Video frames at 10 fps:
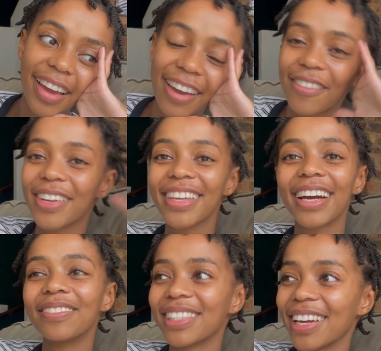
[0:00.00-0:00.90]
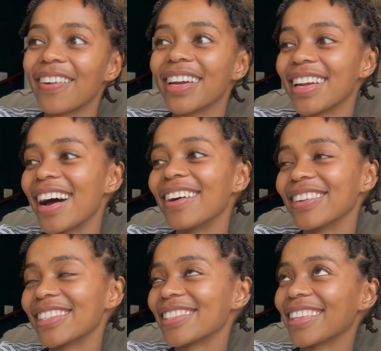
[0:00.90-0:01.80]
everything I'm sharing now
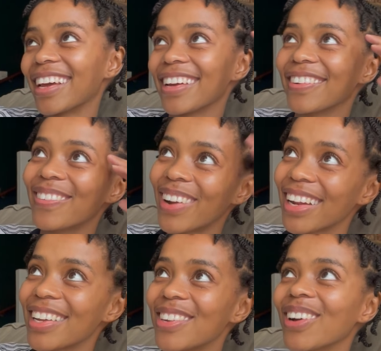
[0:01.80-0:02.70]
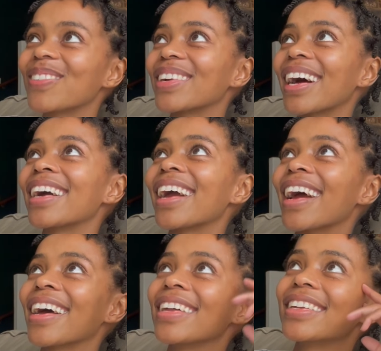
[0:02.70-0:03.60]
is like really not what I
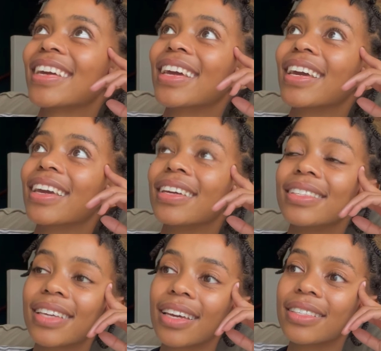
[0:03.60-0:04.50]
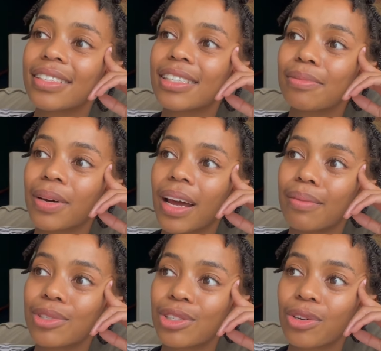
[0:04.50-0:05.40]
had intended, but
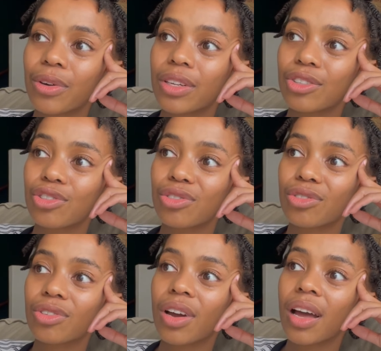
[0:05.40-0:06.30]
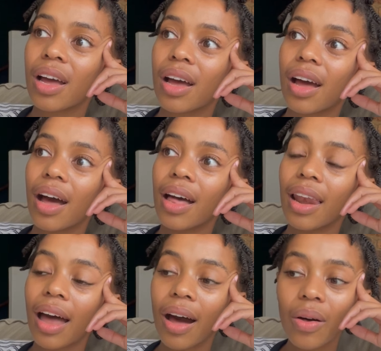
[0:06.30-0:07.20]
I'm just going to
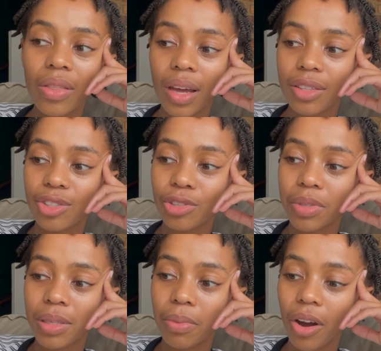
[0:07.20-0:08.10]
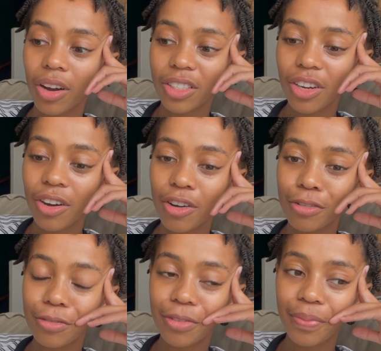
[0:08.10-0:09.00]
allow that to be part
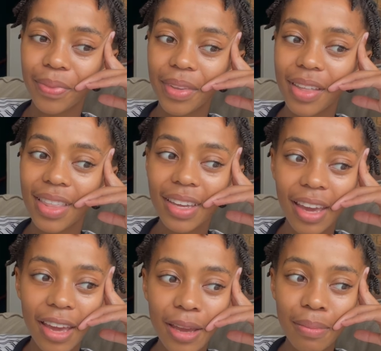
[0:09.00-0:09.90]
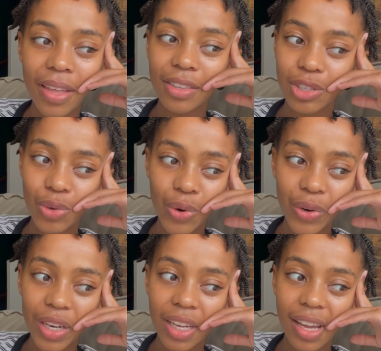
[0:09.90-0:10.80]
of the game and the
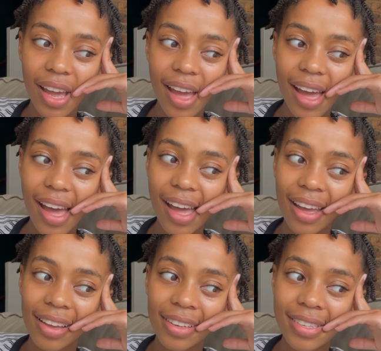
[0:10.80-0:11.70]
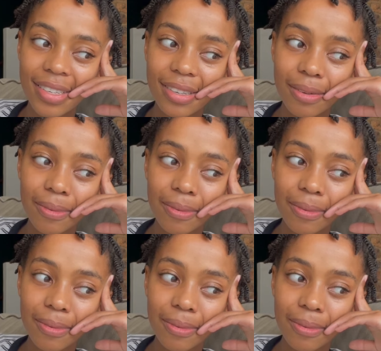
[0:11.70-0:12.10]
story, and